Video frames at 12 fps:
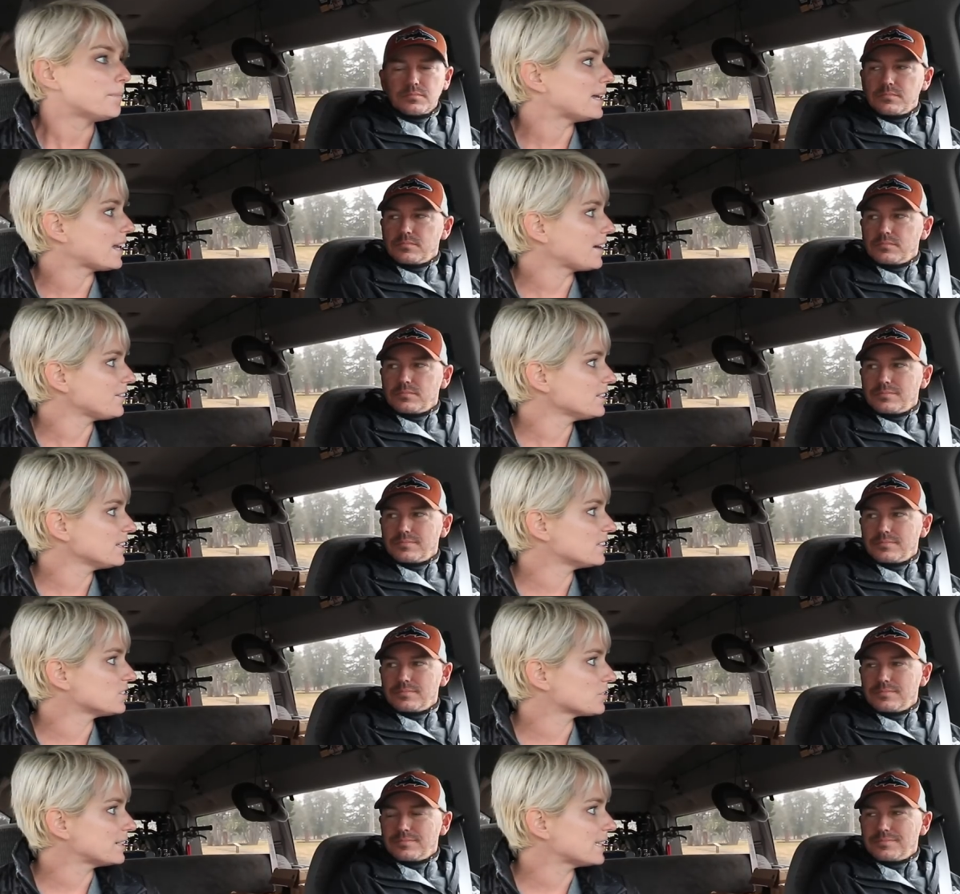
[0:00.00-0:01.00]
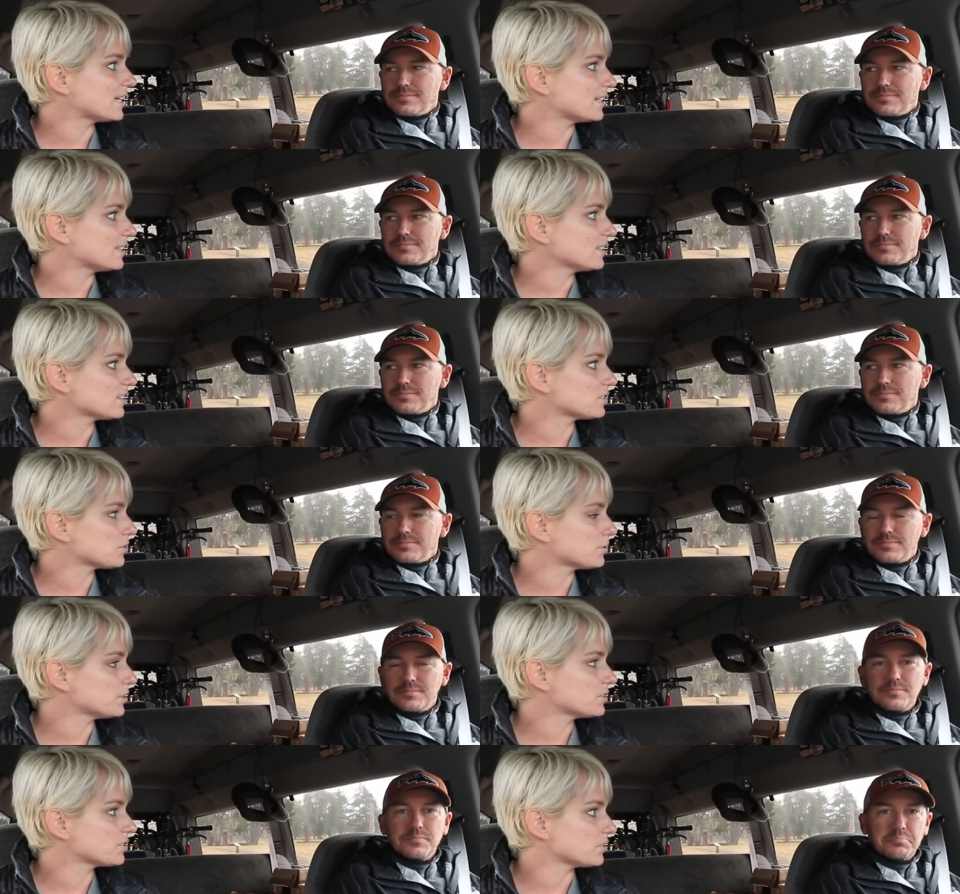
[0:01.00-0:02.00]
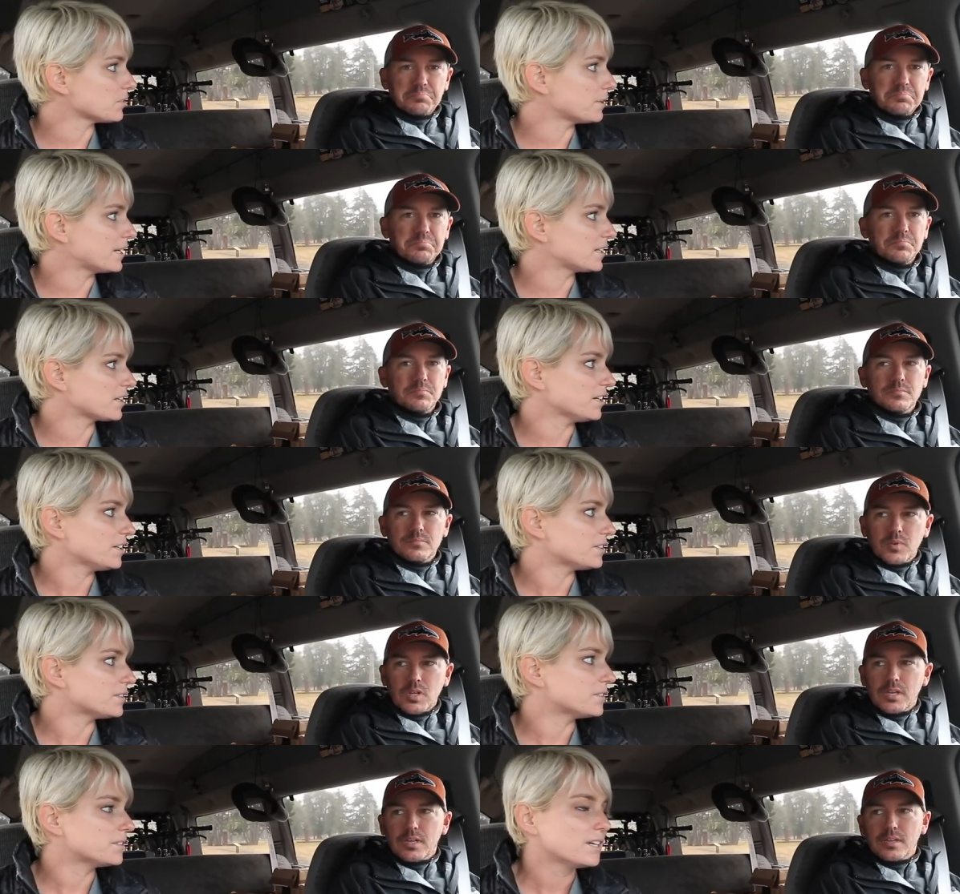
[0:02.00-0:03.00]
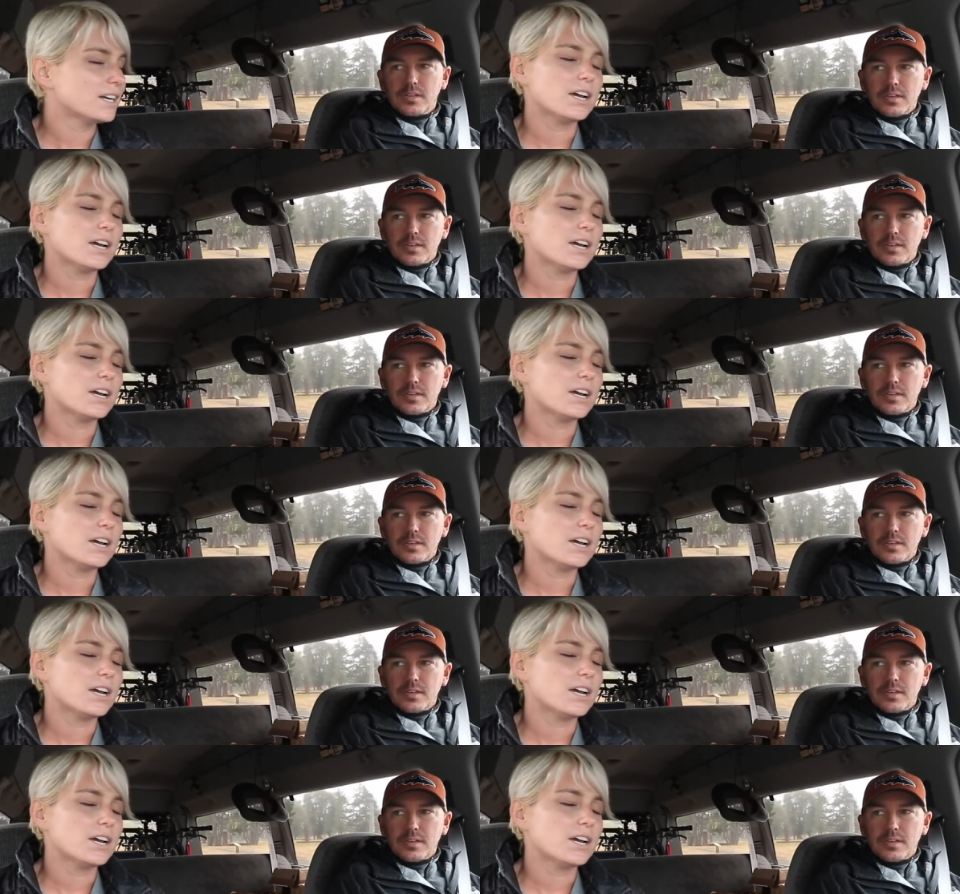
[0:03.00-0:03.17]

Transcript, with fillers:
Speaker 1: But I really enjoyed that. I think the tours are the way to go.